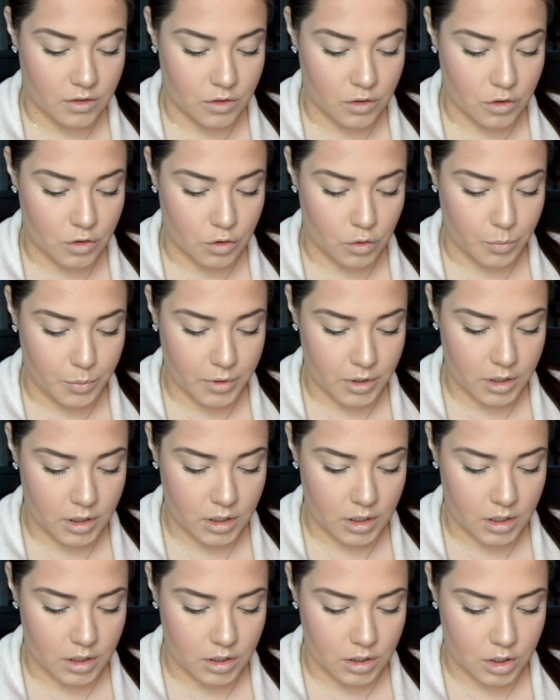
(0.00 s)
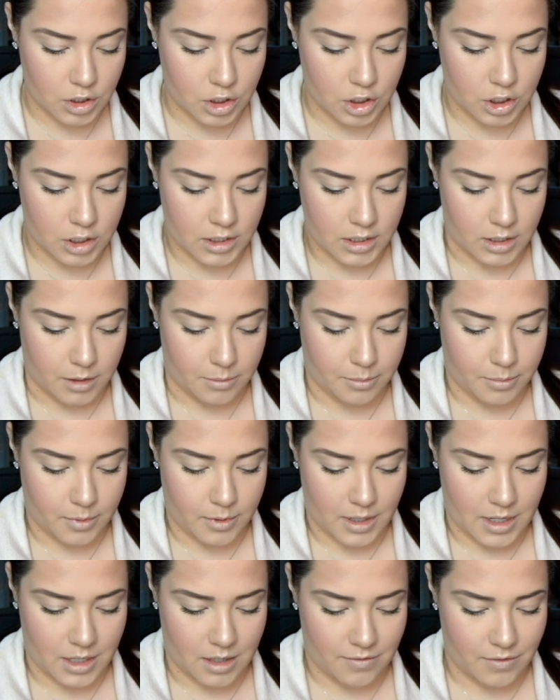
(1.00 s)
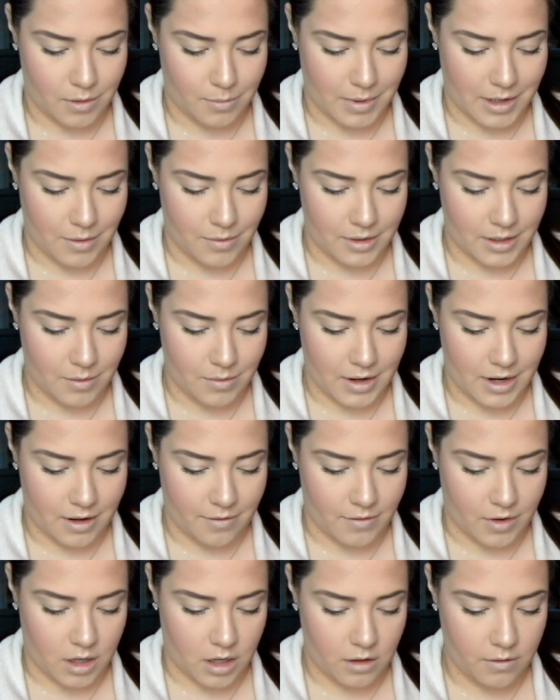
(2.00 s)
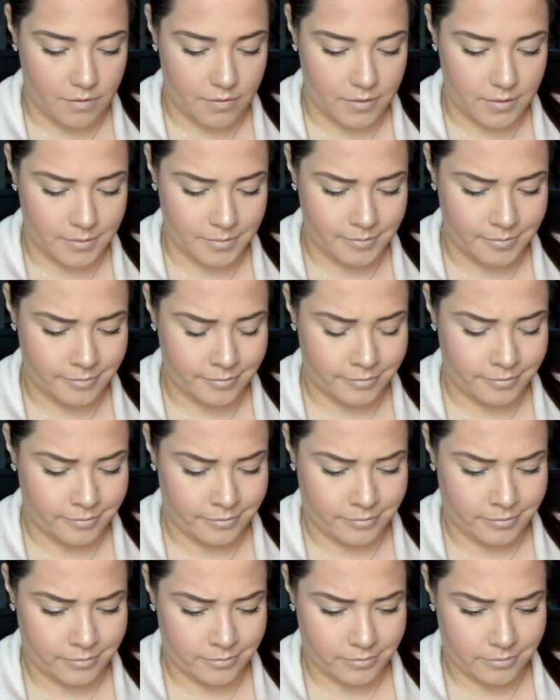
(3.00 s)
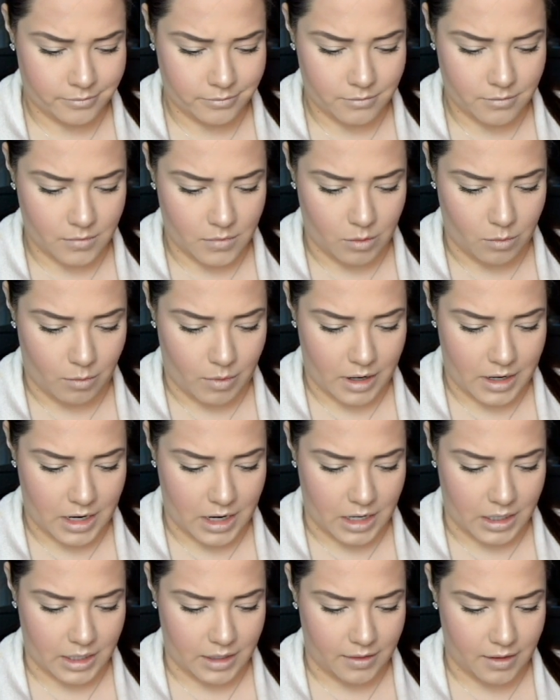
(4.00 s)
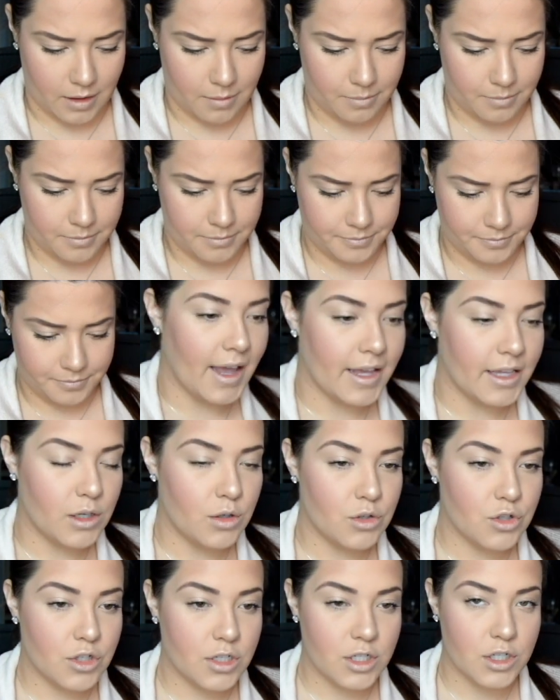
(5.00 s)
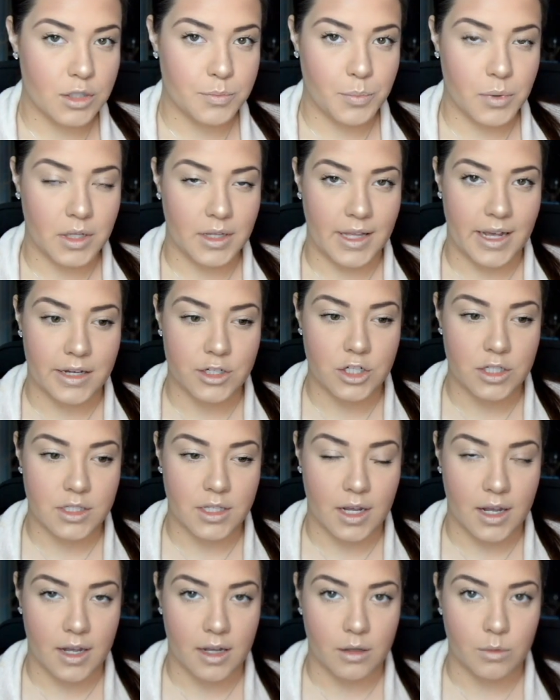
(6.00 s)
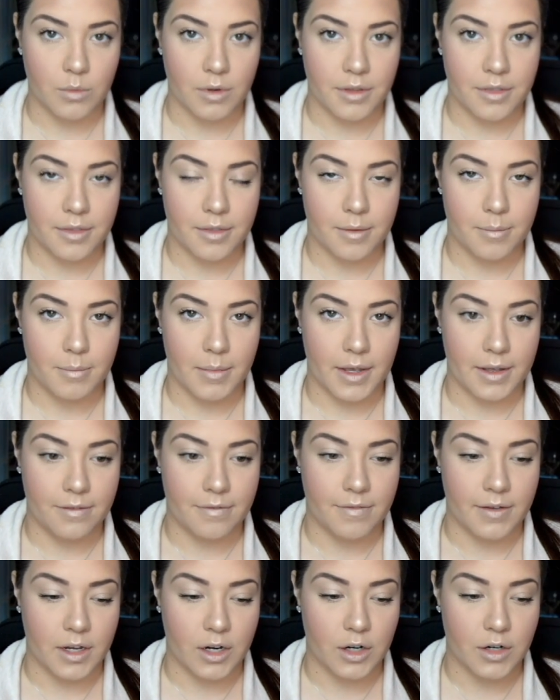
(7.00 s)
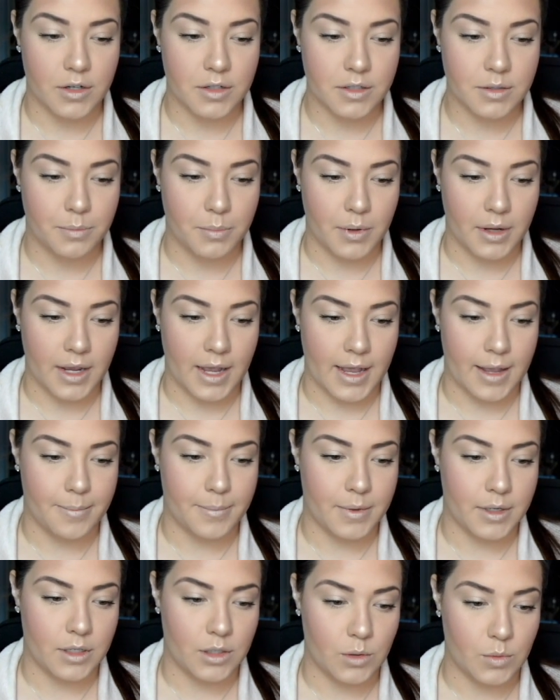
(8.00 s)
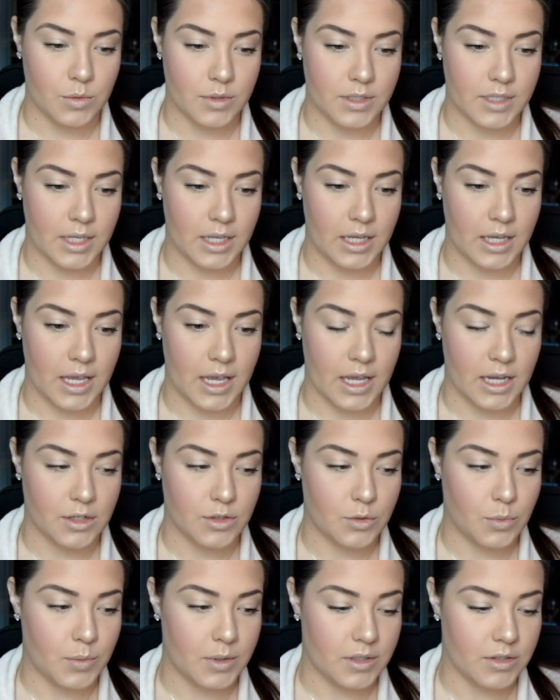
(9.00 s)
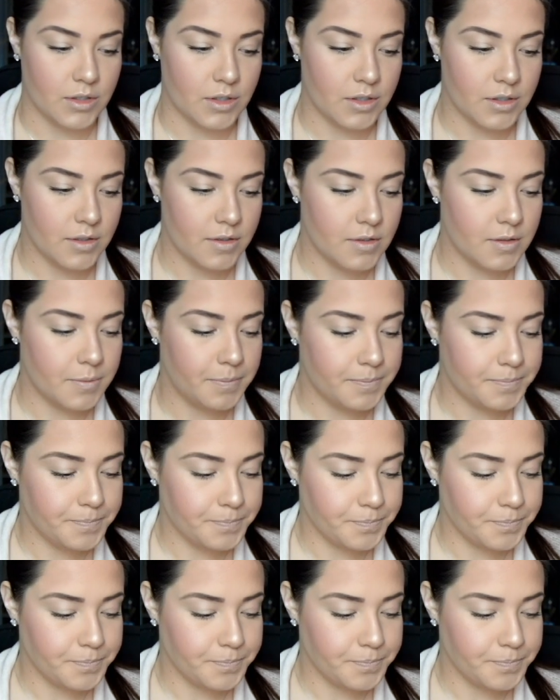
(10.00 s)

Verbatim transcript: super cheap. And if they're buy one, get one half off, why not get them? I usually just put lashes on with my fingers, but I've been using a tweezers.